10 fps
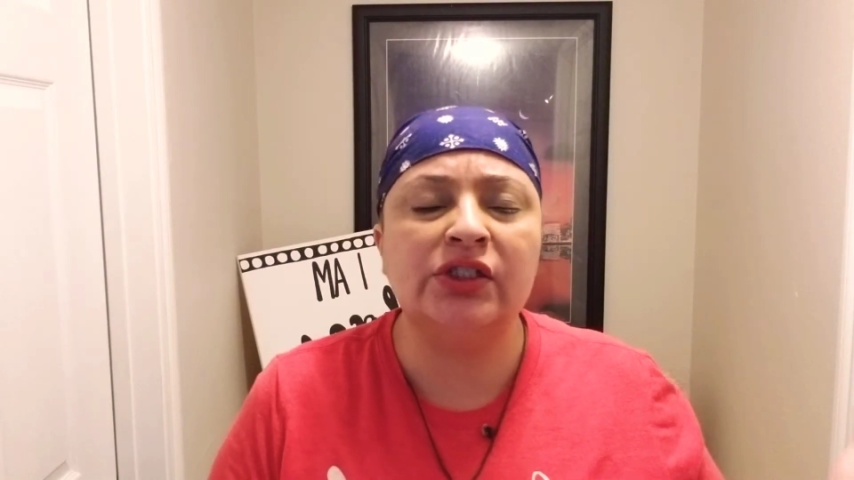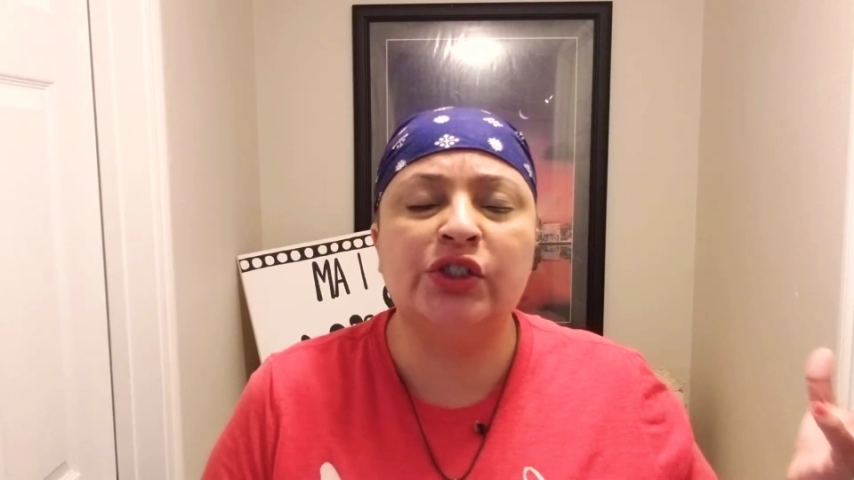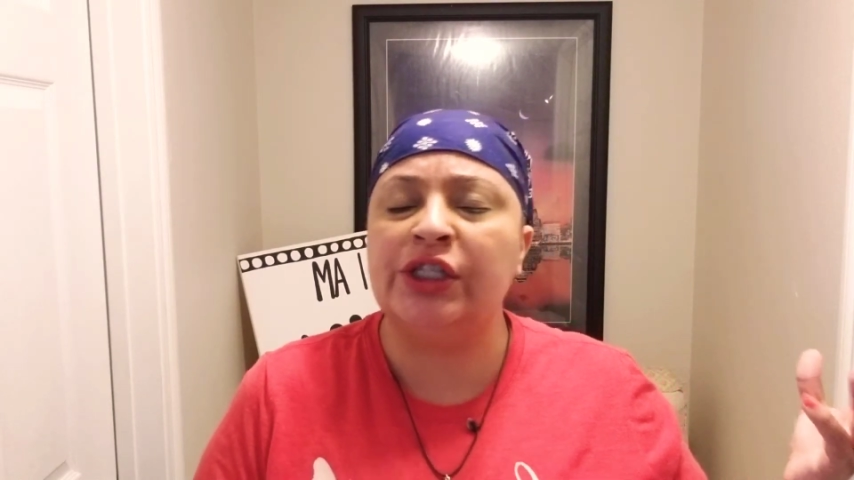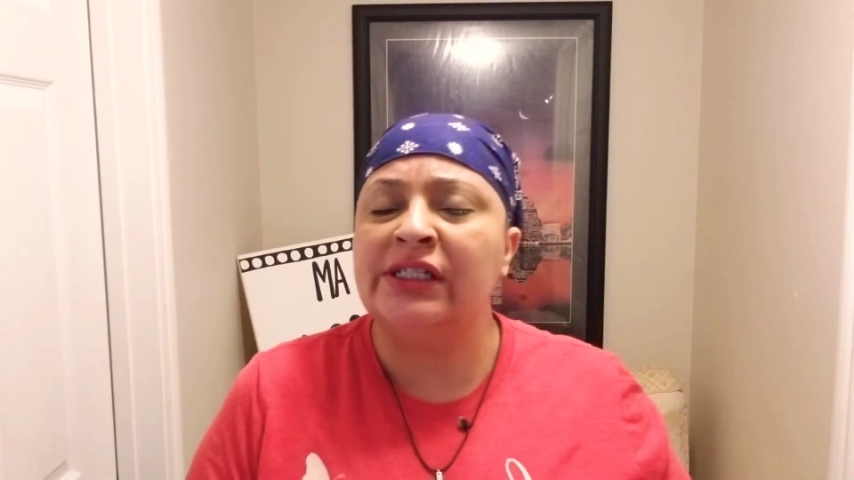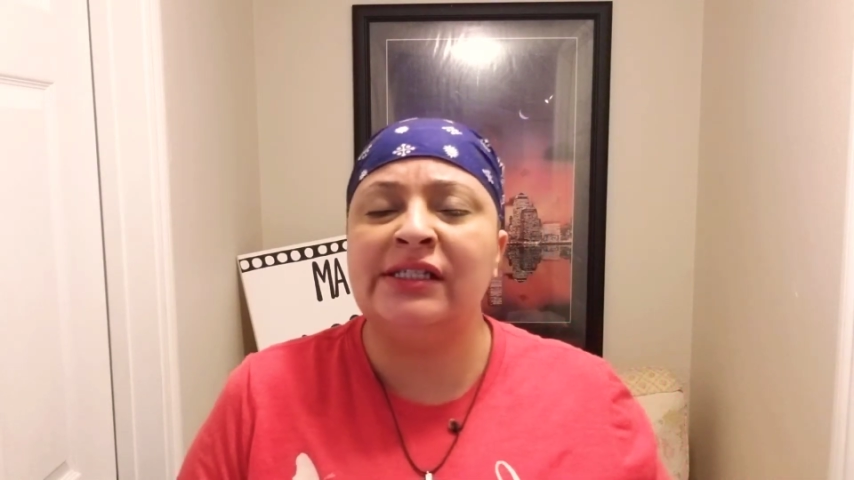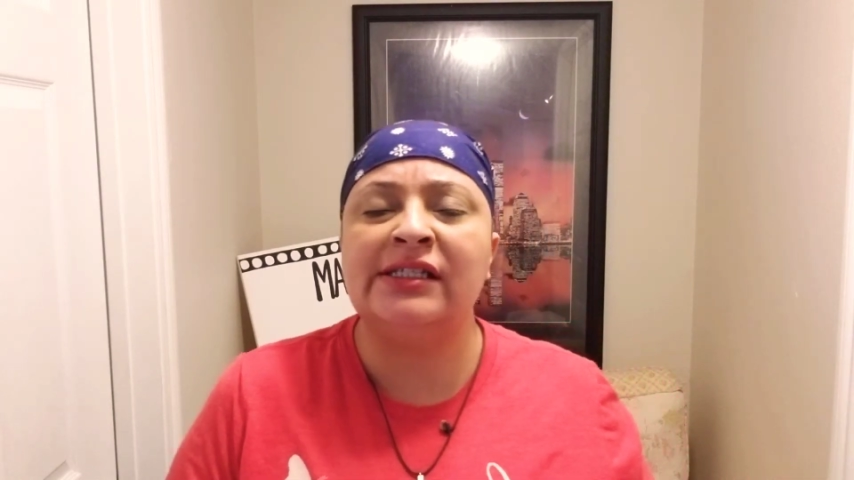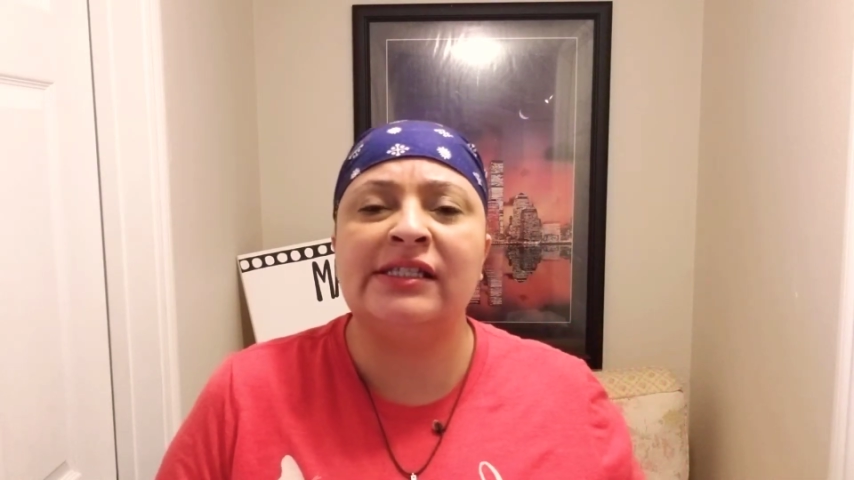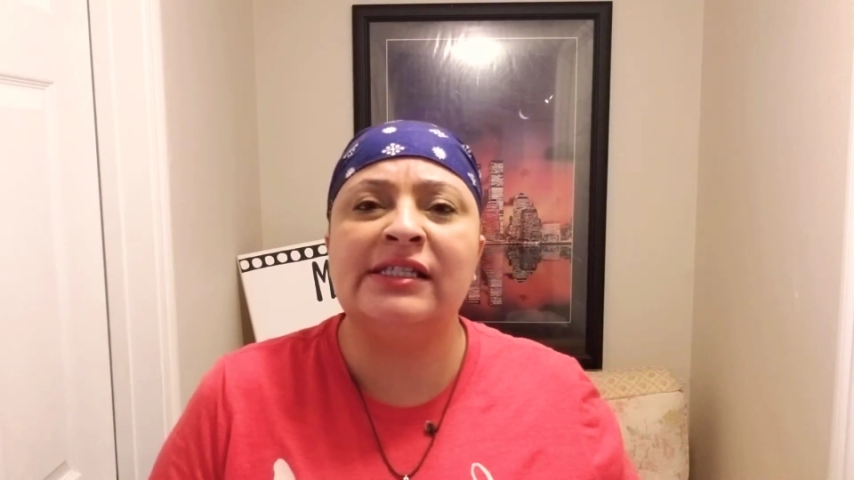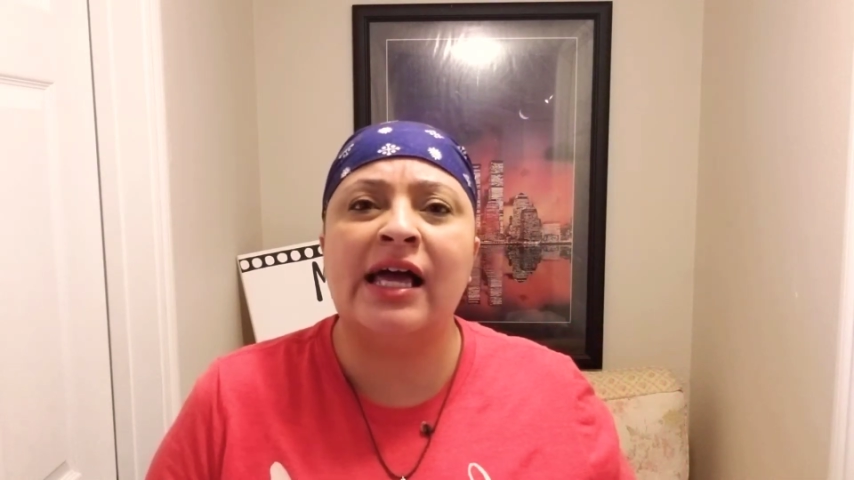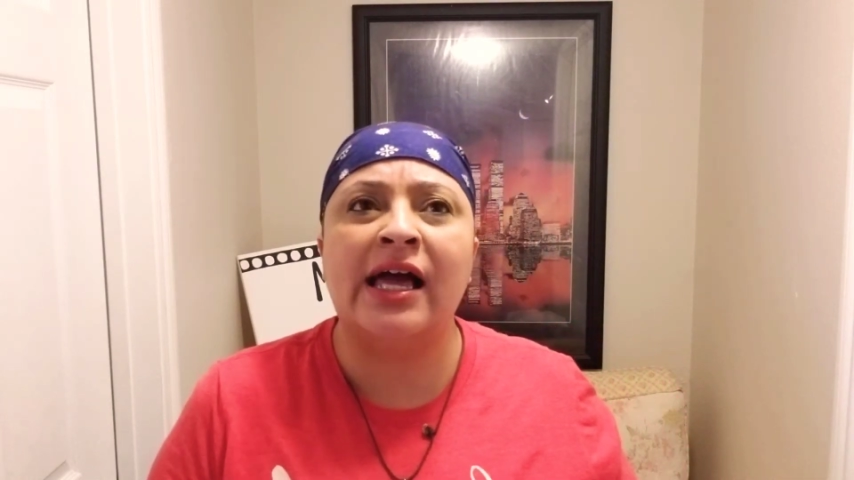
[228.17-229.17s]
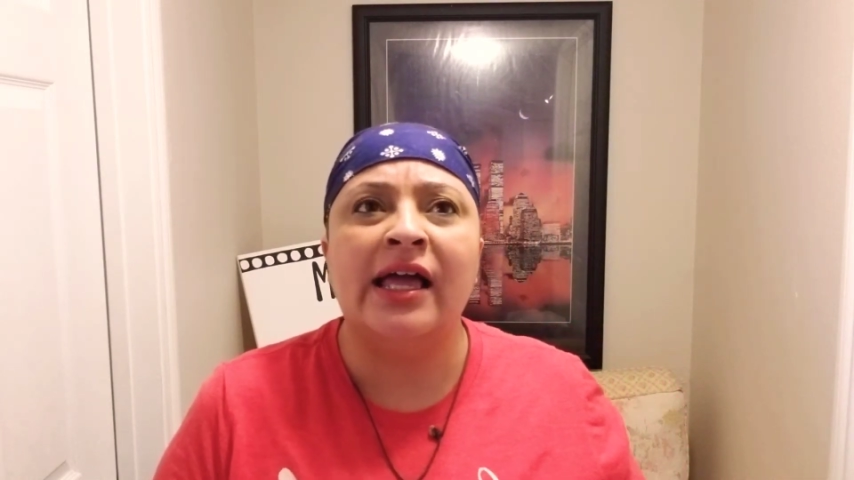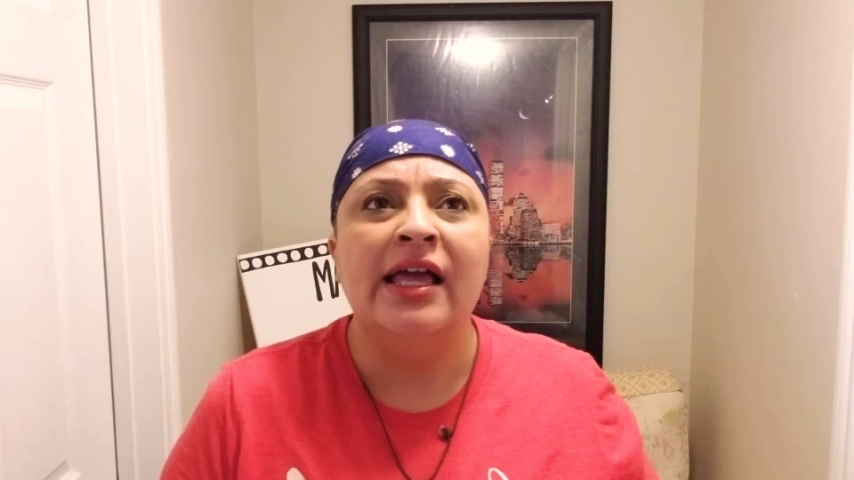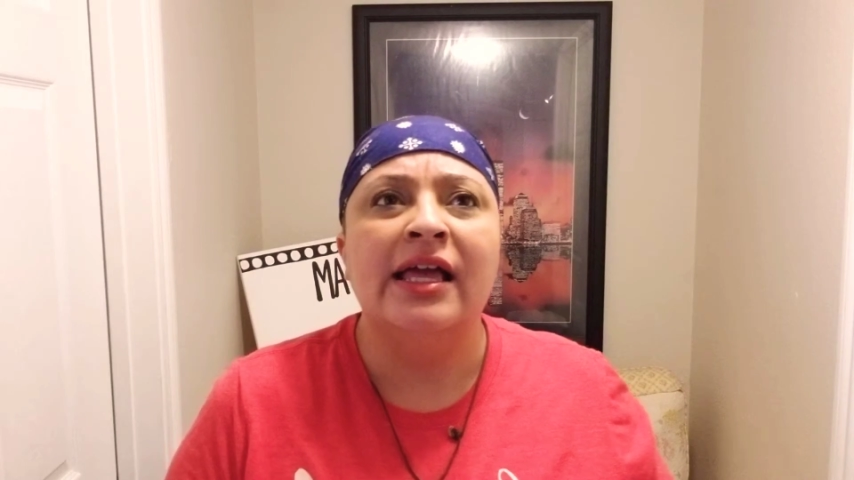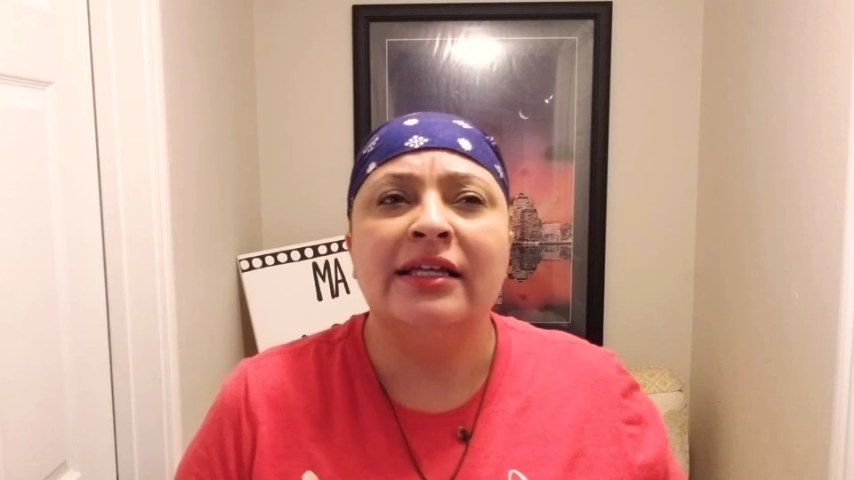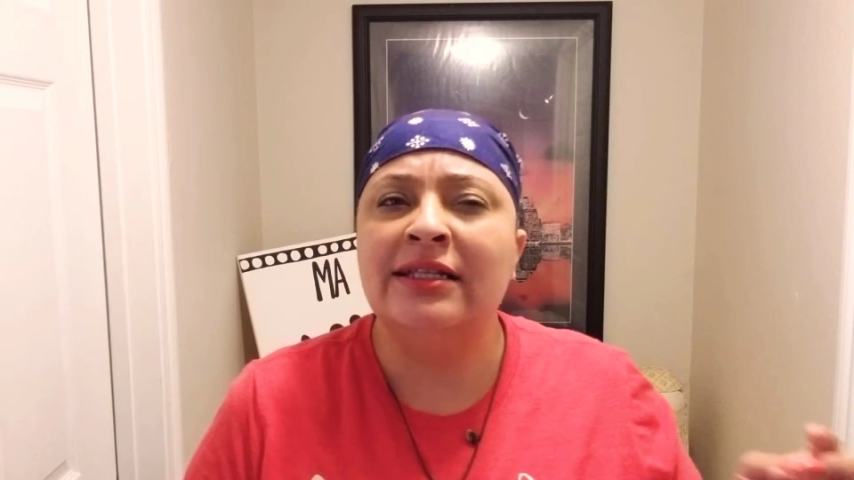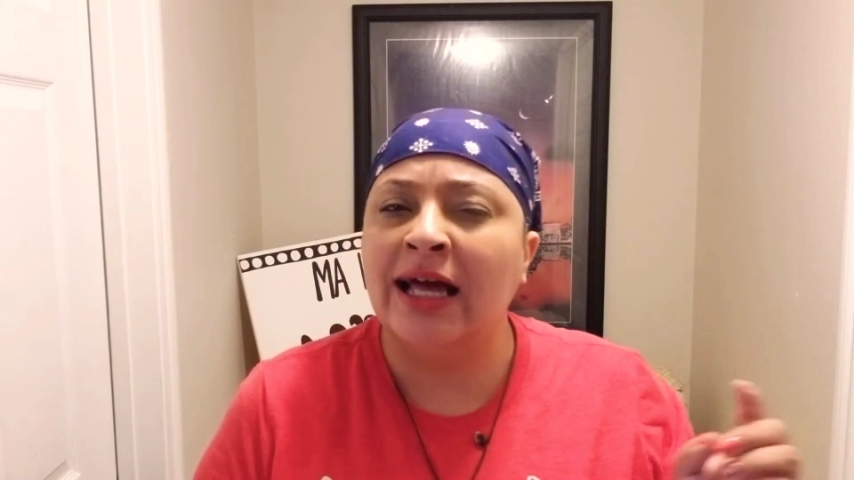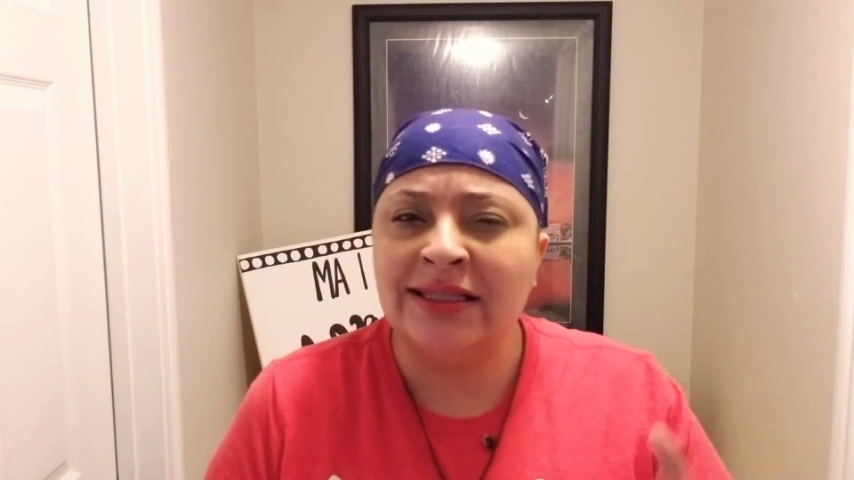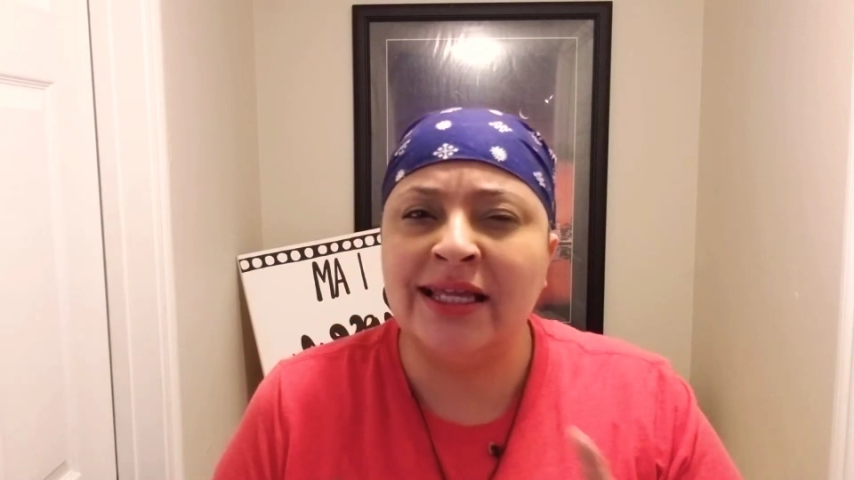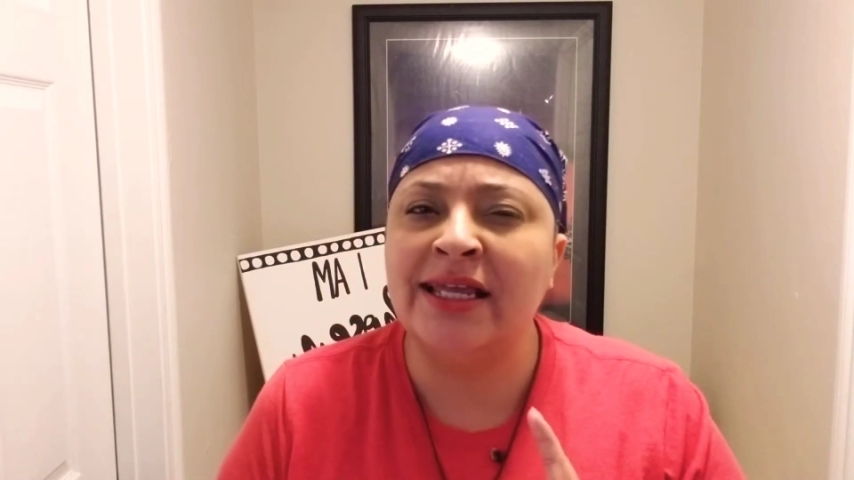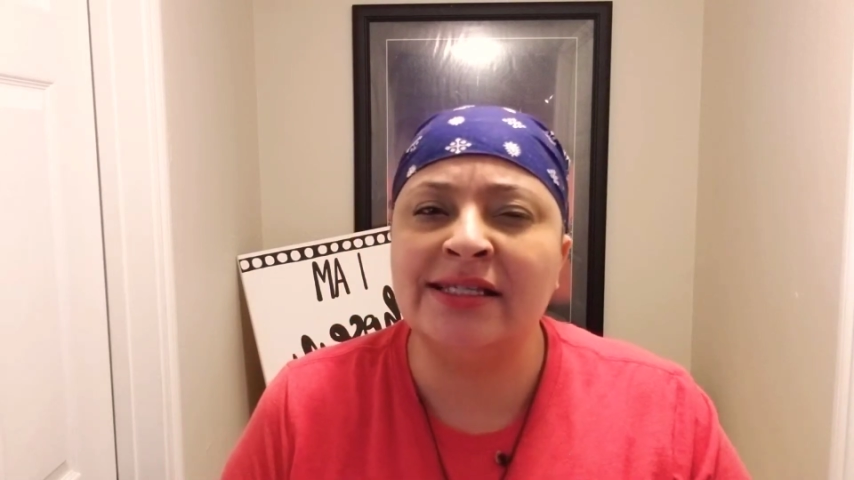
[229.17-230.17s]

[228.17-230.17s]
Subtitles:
Jesus is not that